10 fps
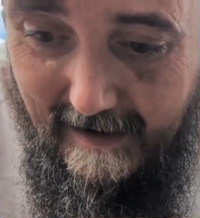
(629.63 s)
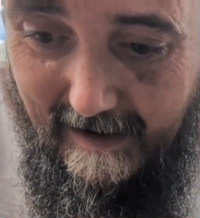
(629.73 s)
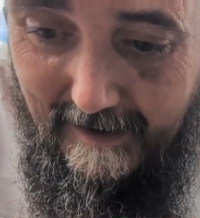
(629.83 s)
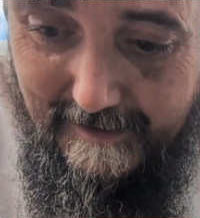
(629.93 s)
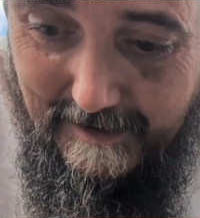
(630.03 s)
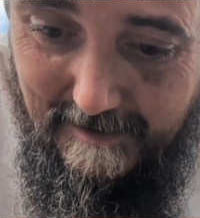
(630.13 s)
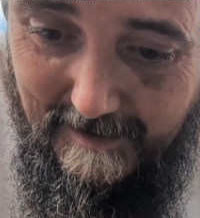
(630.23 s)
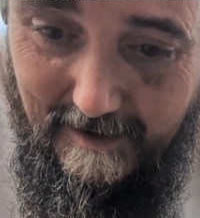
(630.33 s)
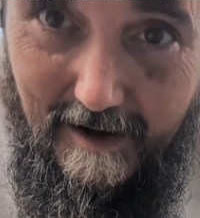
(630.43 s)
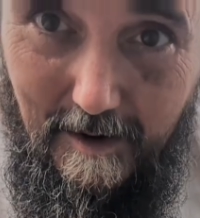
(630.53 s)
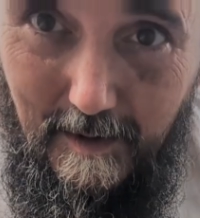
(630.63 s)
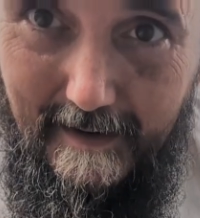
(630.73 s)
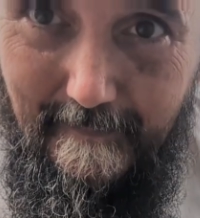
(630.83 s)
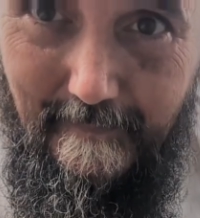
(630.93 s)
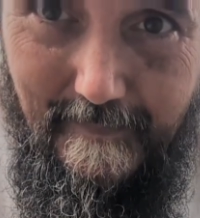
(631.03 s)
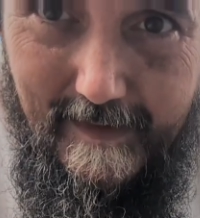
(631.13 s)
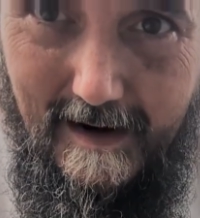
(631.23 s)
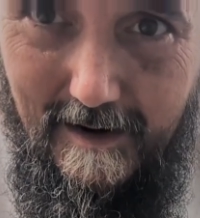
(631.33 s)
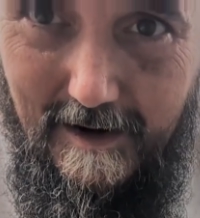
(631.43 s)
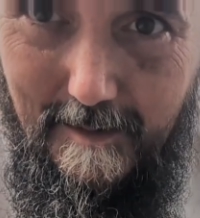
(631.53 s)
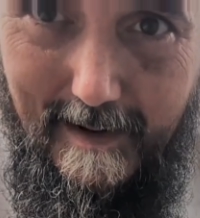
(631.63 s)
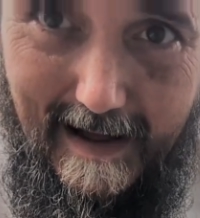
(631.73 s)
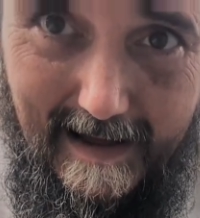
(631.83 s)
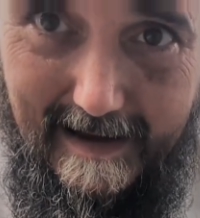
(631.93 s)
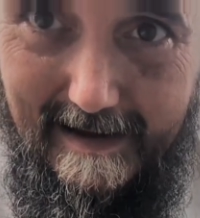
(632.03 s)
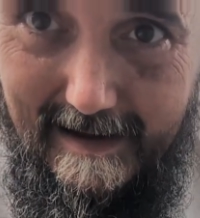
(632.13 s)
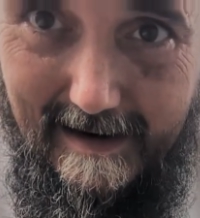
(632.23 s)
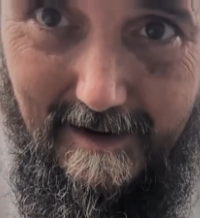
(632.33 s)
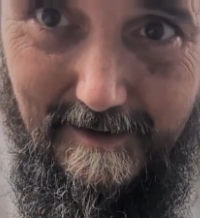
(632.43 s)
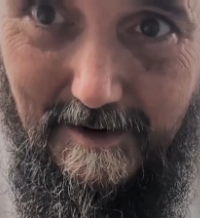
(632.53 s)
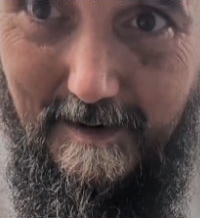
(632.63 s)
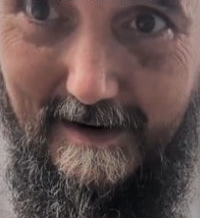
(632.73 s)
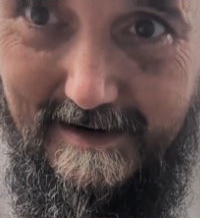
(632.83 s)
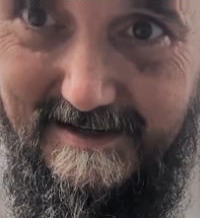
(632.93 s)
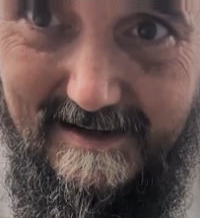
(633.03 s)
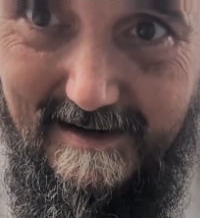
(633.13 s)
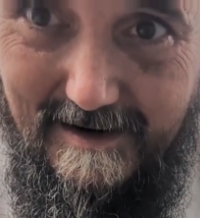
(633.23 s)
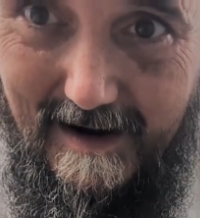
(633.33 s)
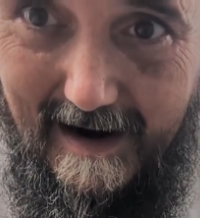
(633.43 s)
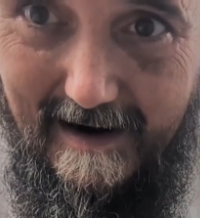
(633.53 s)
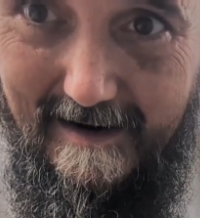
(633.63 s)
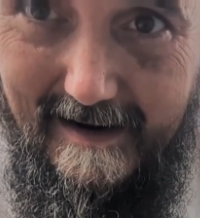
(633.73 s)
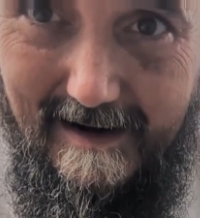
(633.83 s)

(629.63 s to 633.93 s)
I'll do a real low one, then I'll go back and I'll do one just a little higher, then